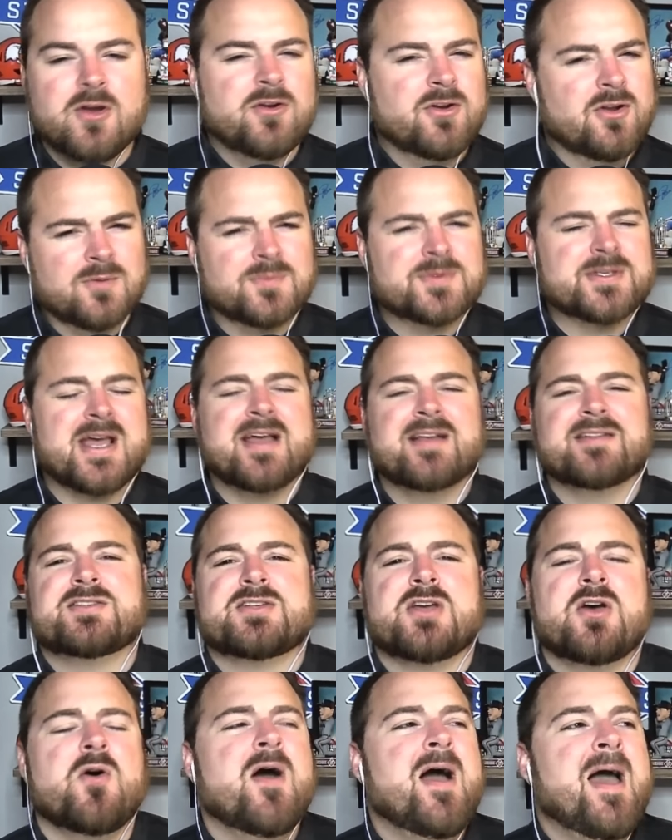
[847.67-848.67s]
You know what I'm saying?
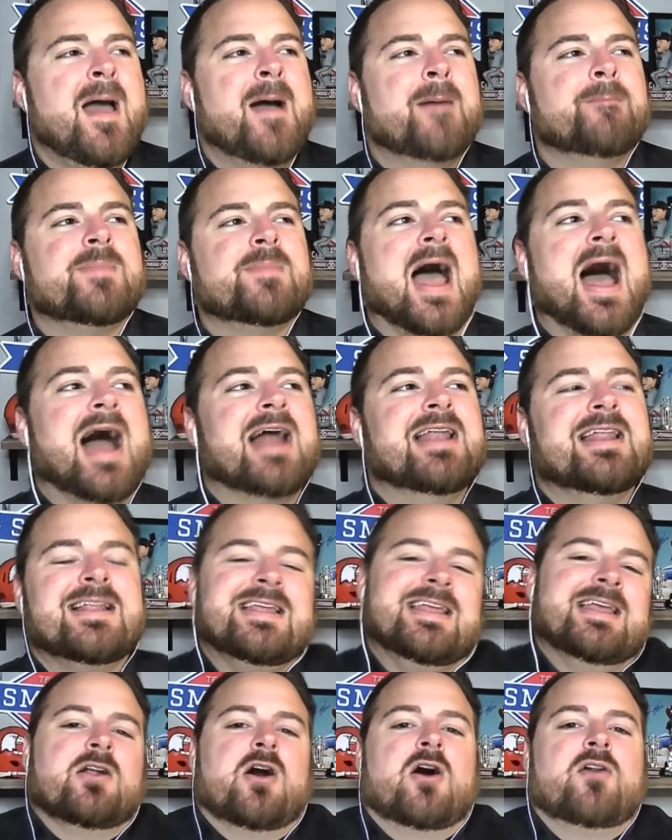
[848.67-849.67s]
So I didn't
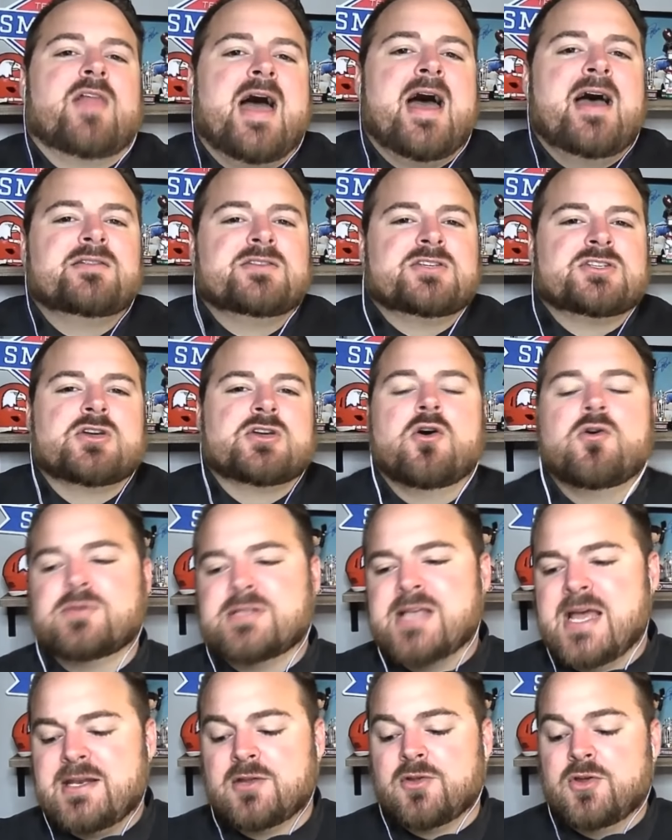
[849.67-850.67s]
get all that. So
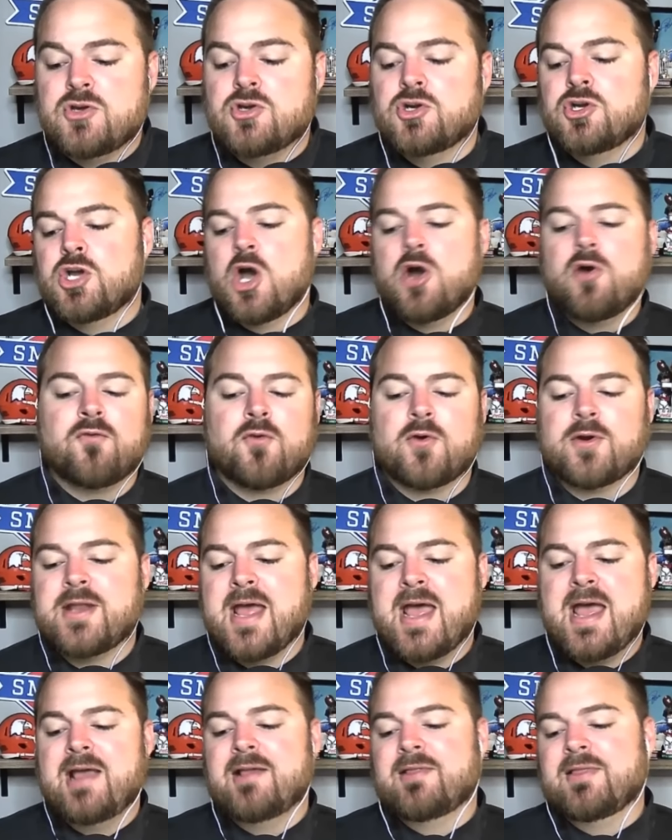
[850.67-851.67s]
technically, you can go for a
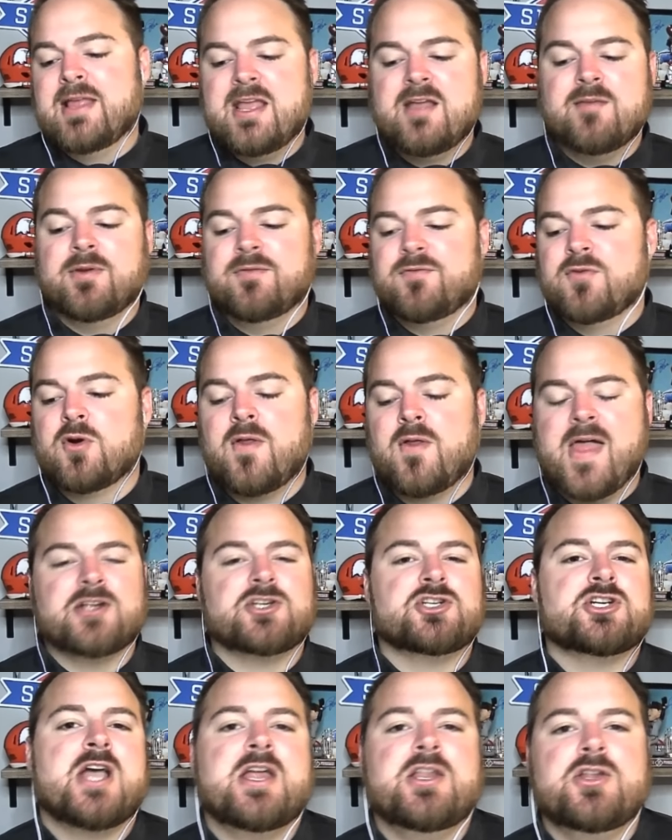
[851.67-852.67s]
day, leave. But if you're on that
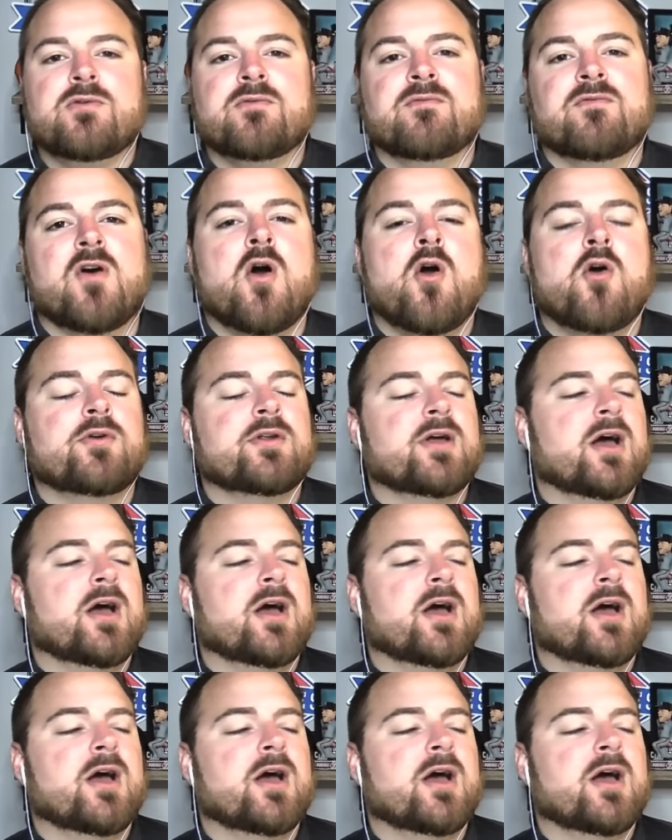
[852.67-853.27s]
chain, you can vote.